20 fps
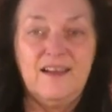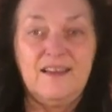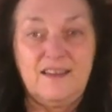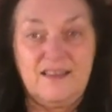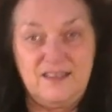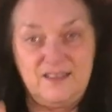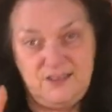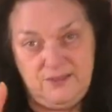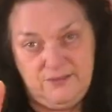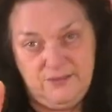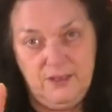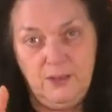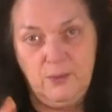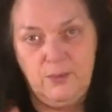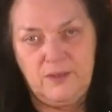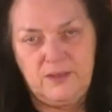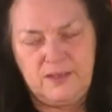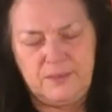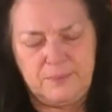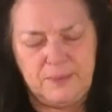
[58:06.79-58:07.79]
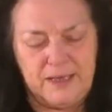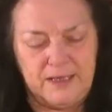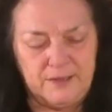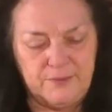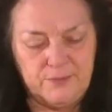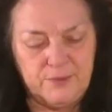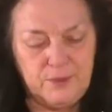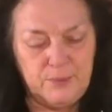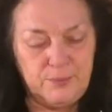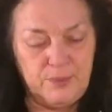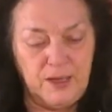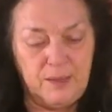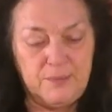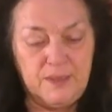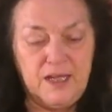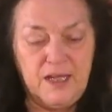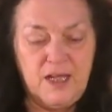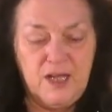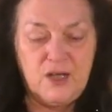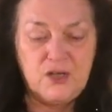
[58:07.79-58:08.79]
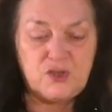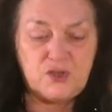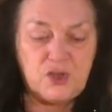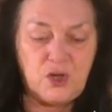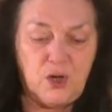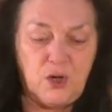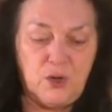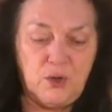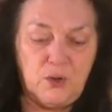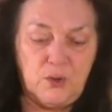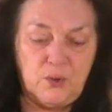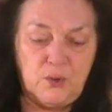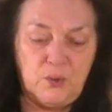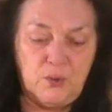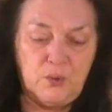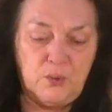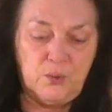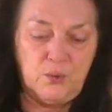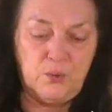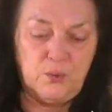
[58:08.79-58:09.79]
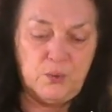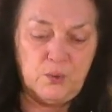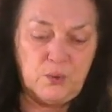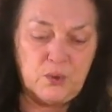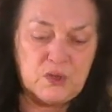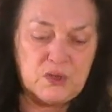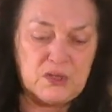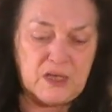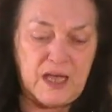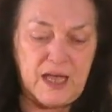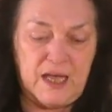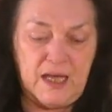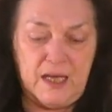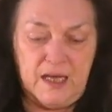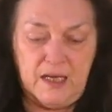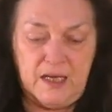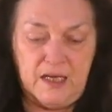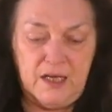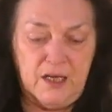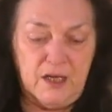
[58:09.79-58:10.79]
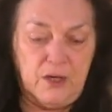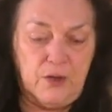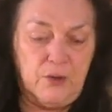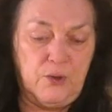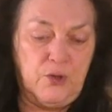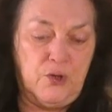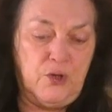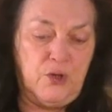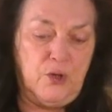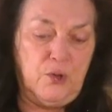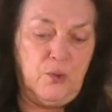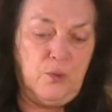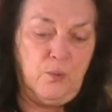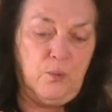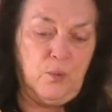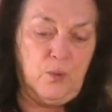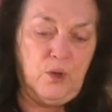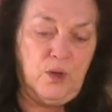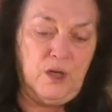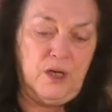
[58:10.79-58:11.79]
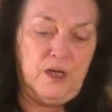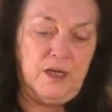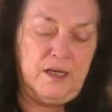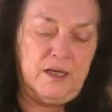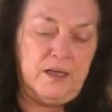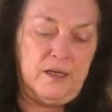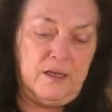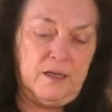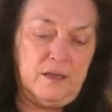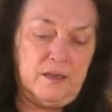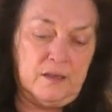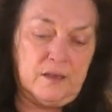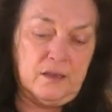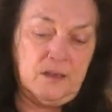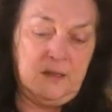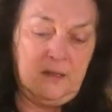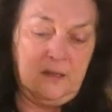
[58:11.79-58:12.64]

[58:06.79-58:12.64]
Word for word: Because you will want a padded room probably. So say, you know, you want